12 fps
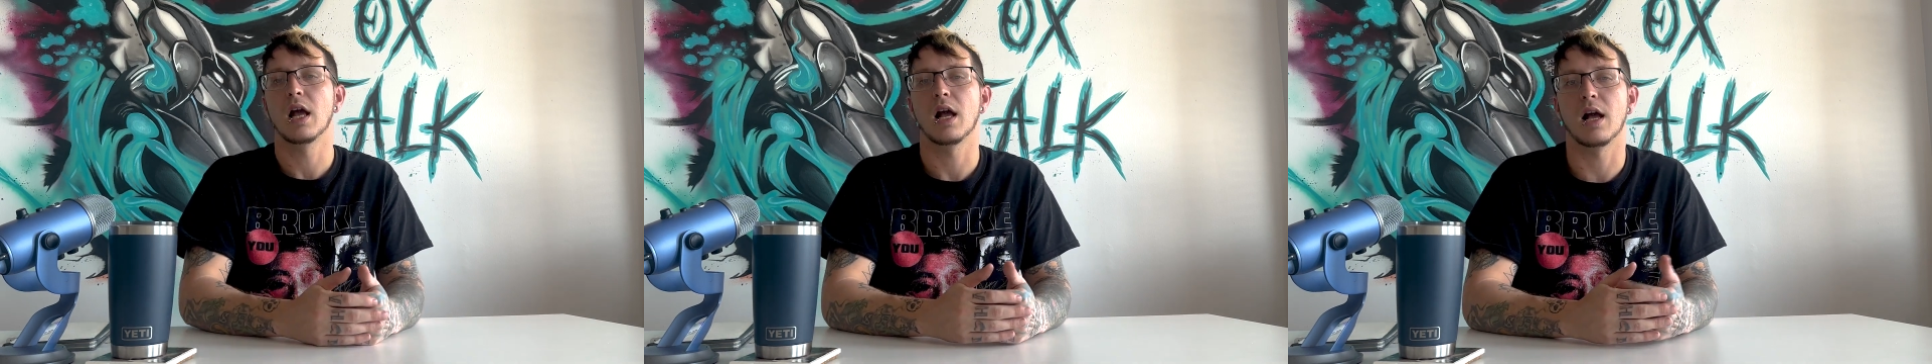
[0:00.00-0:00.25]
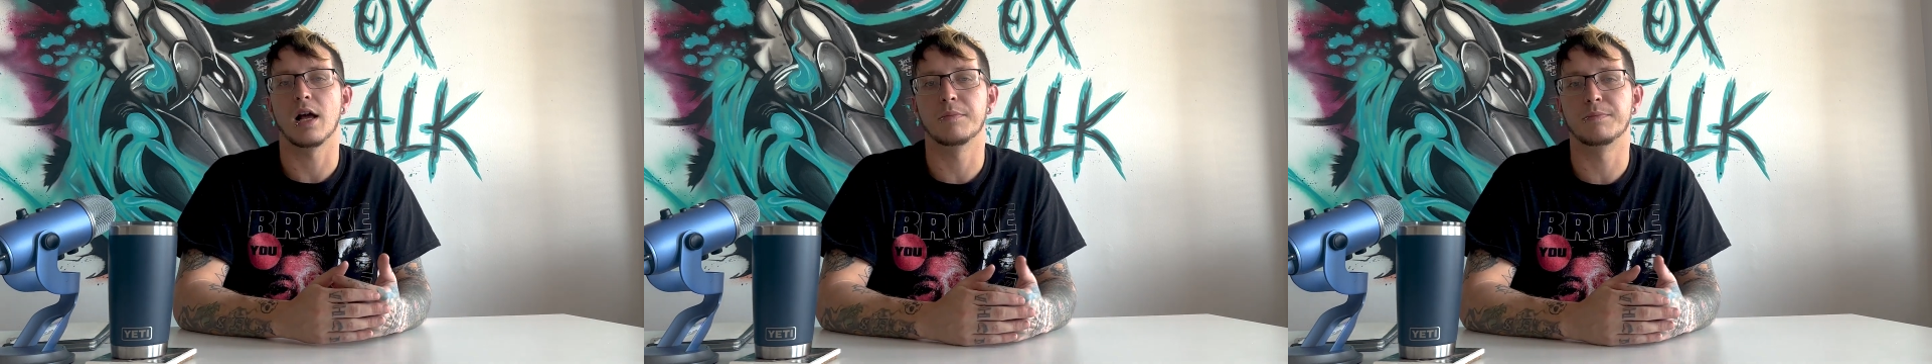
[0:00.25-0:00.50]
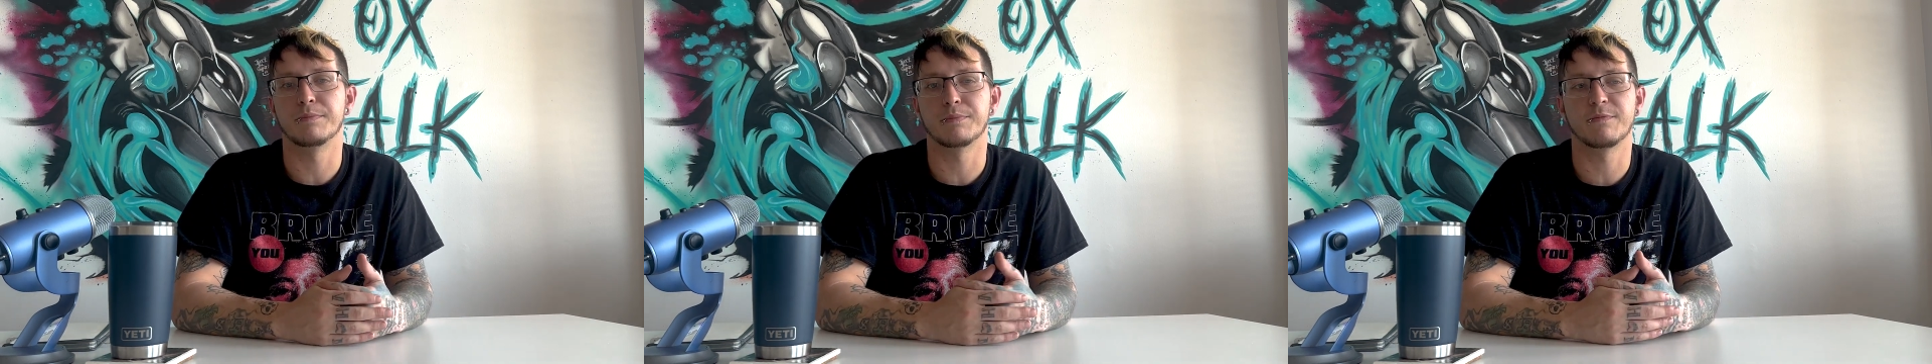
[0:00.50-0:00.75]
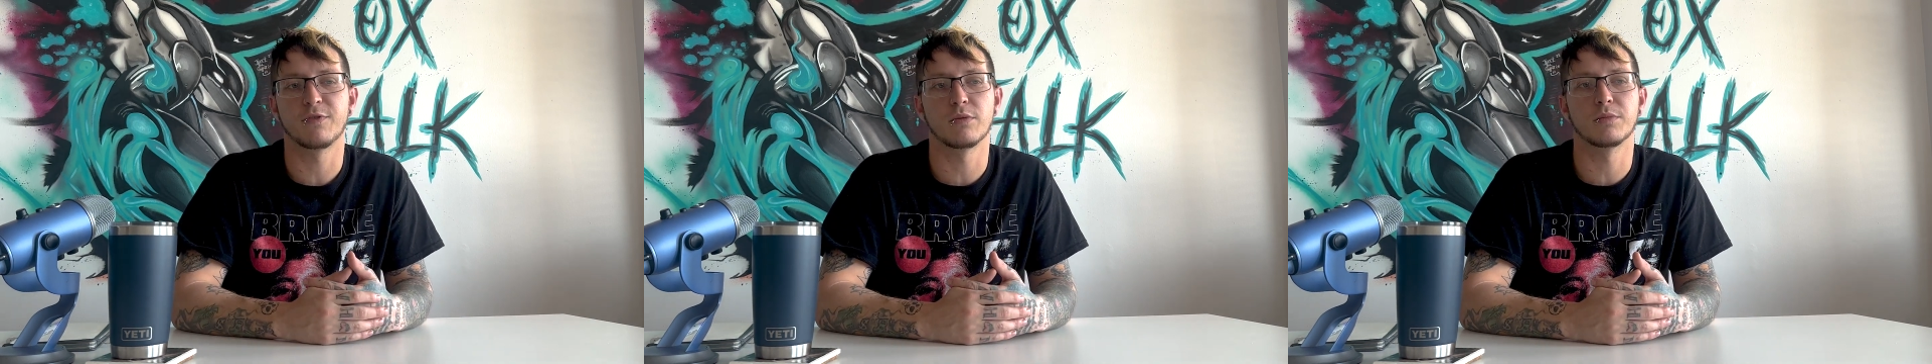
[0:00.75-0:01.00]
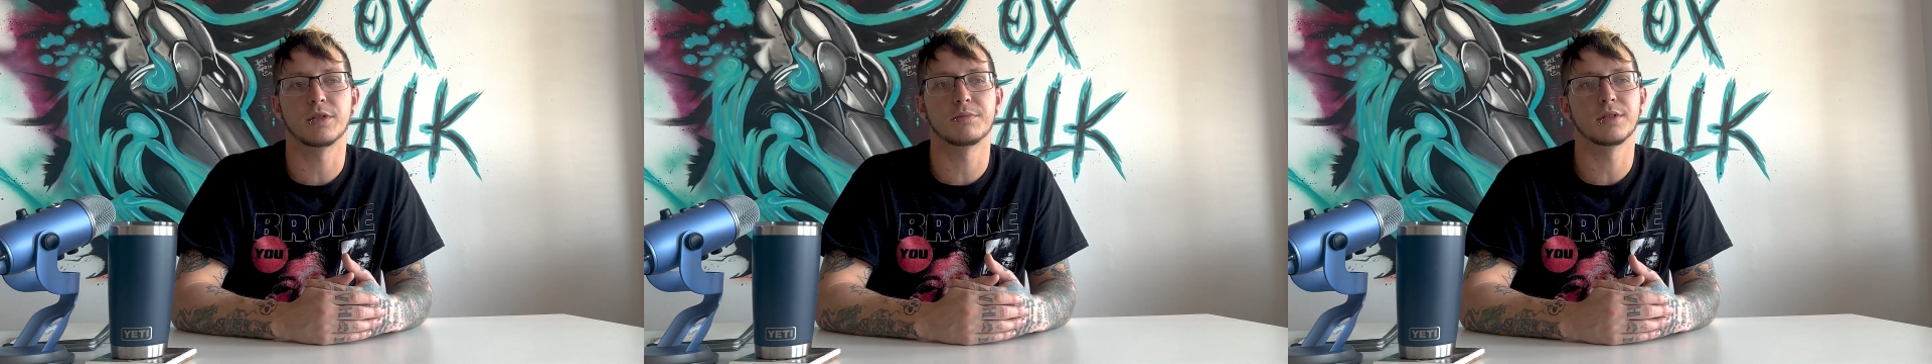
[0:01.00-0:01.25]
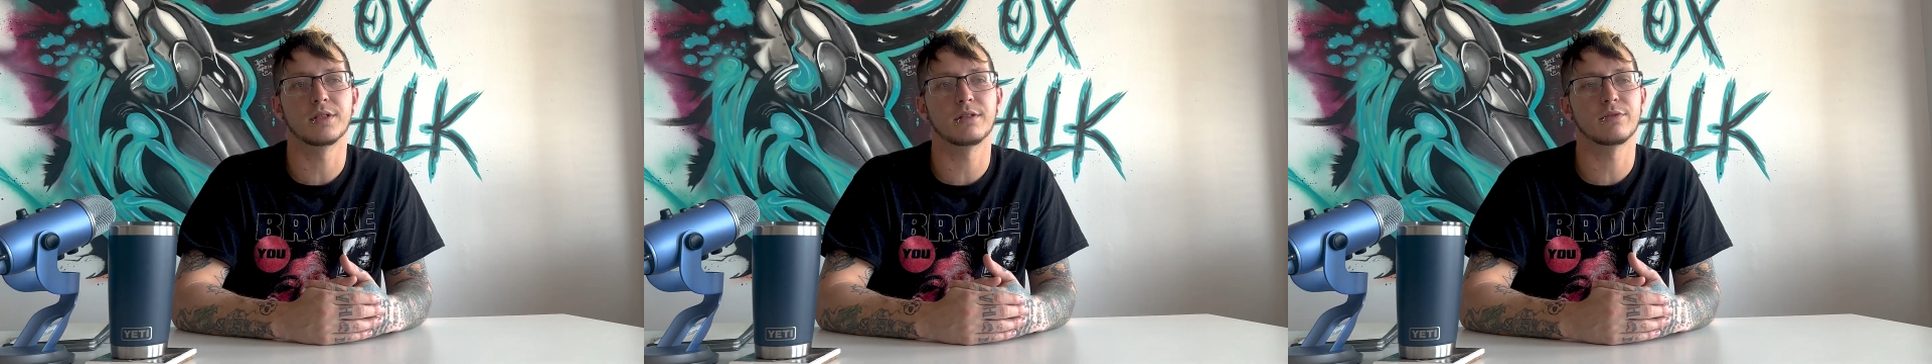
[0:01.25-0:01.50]
I firmly
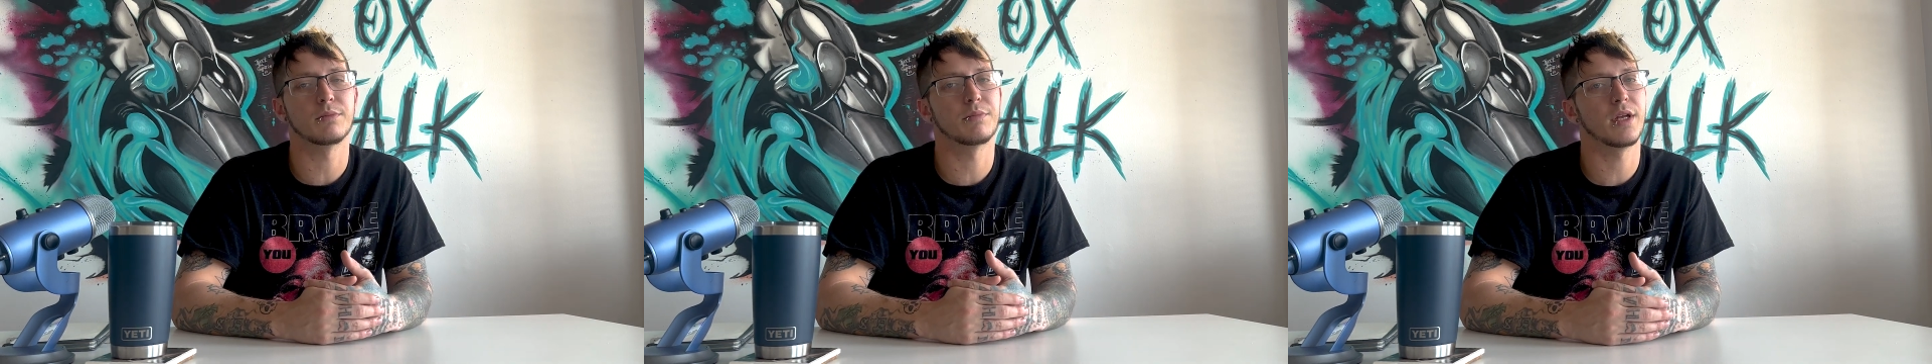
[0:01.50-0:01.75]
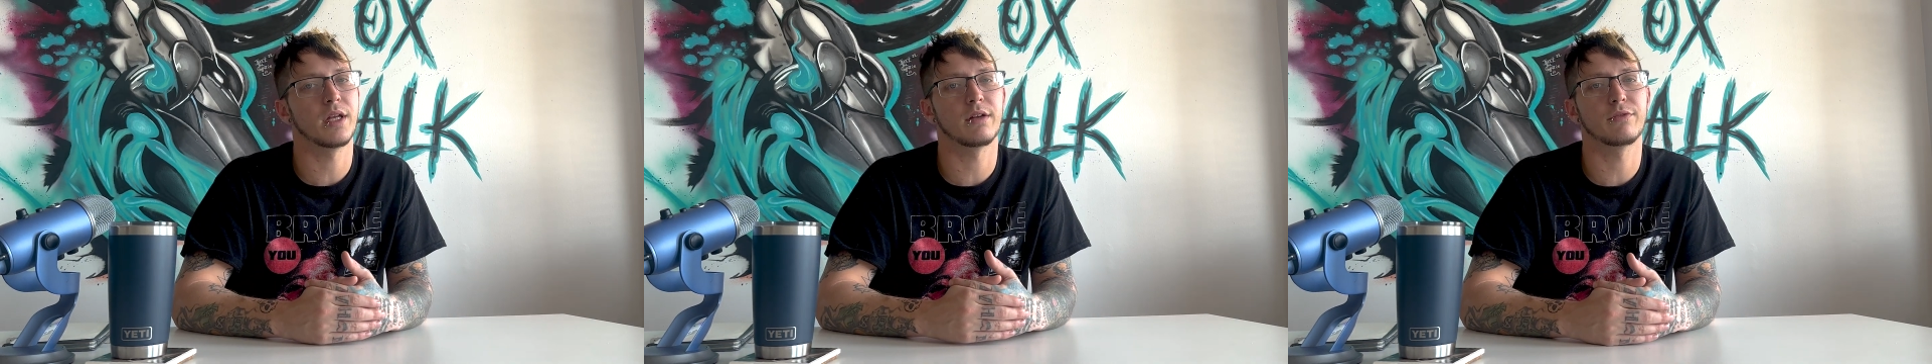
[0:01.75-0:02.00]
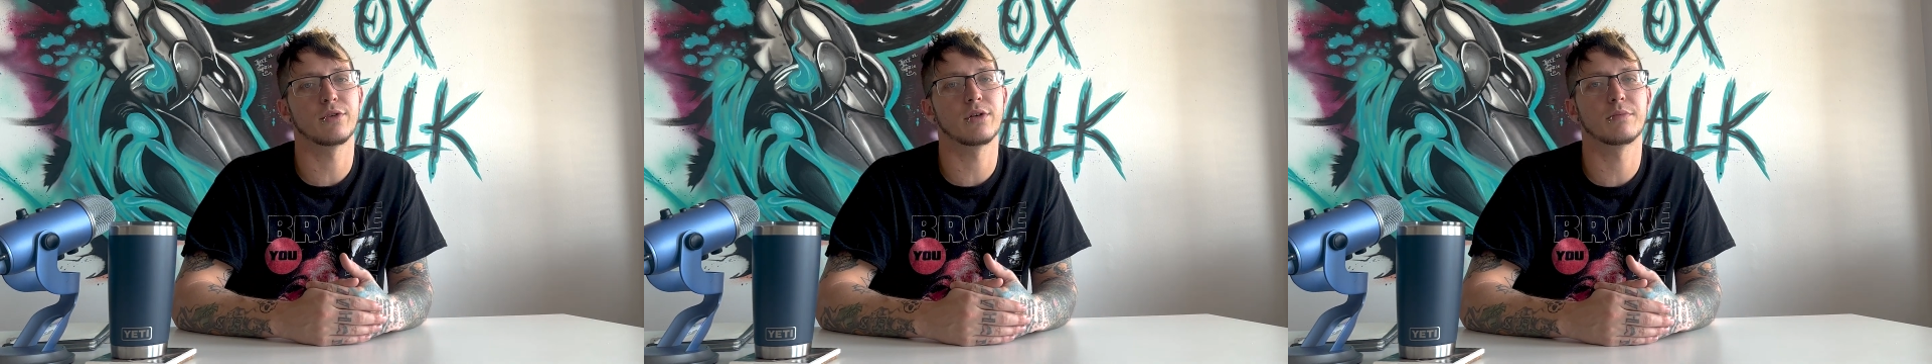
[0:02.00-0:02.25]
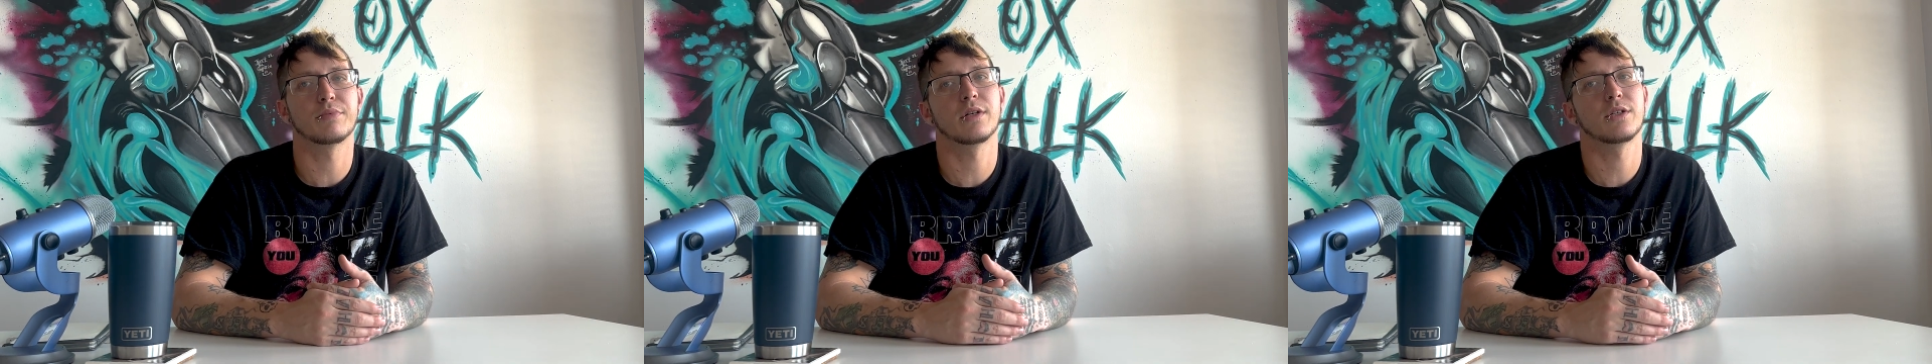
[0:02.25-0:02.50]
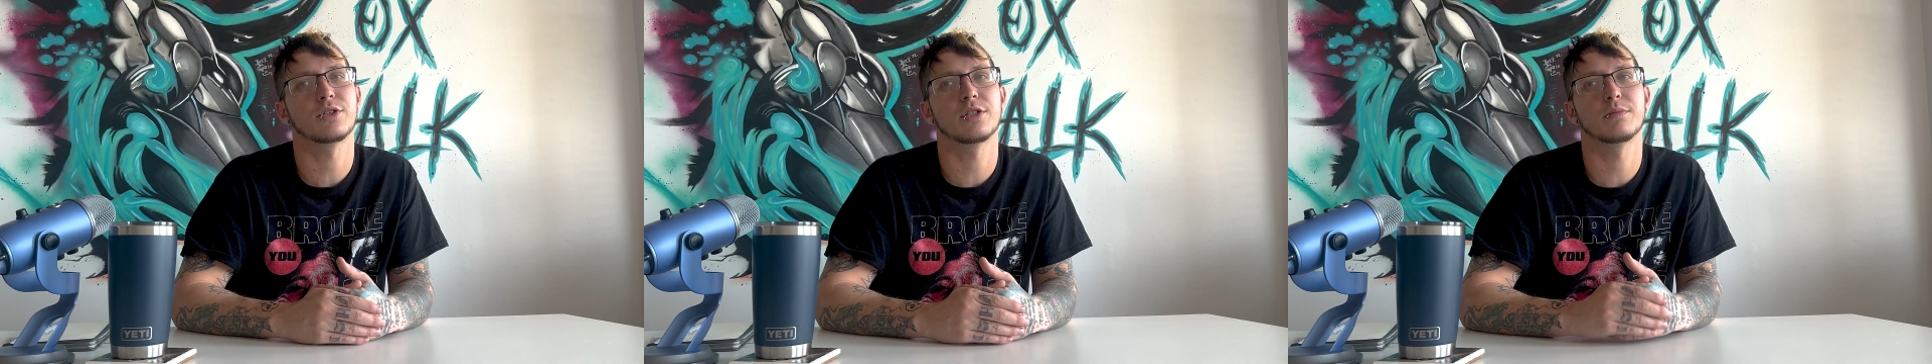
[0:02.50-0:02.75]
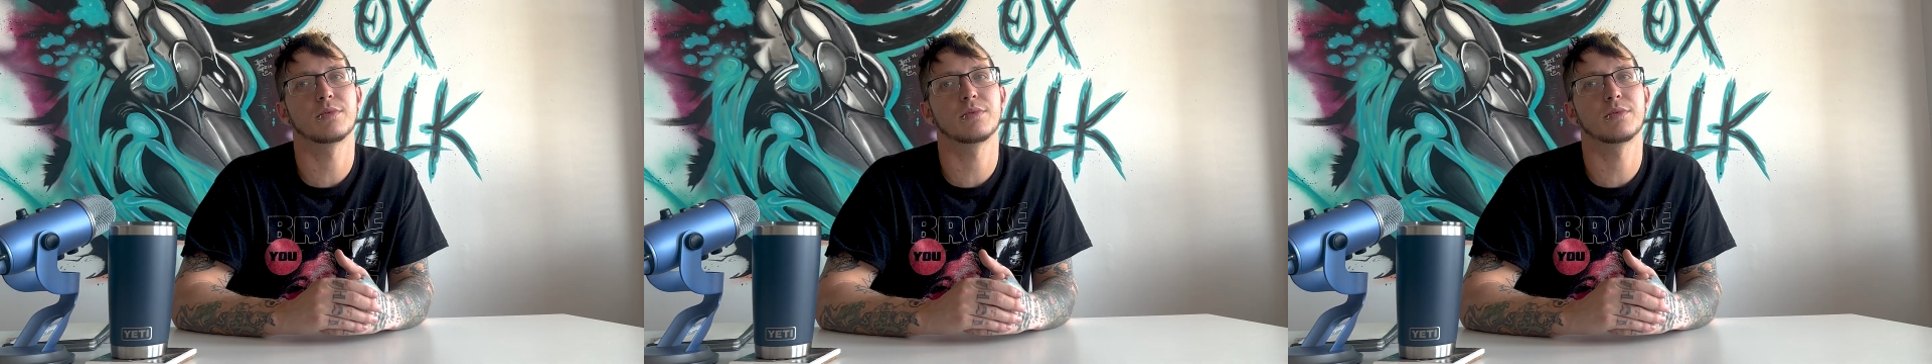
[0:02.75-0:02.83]
believe in paying for your apprenticeship